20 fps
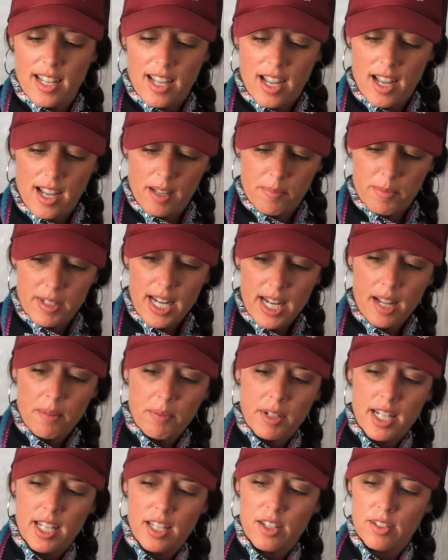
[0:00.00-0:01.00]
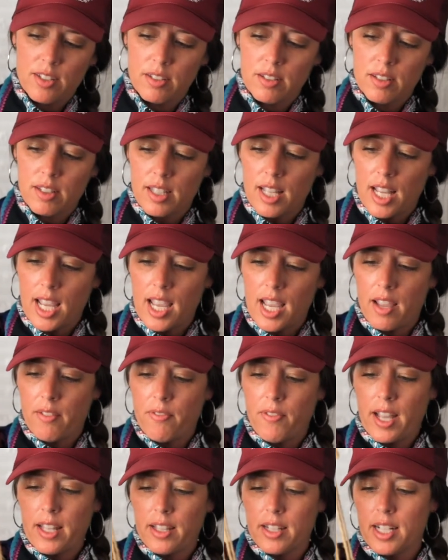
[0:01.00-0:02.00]
Today I'm going to use a
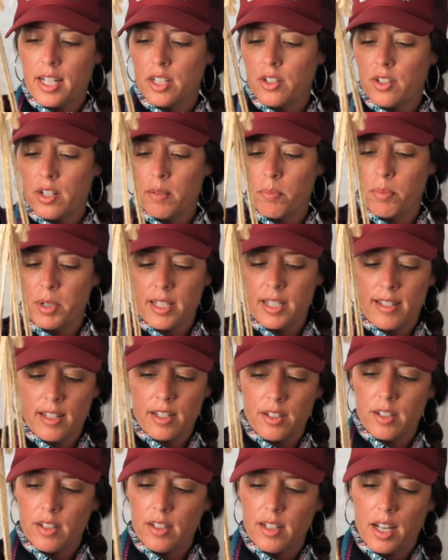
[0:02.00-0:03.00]
Philodendron Brazil.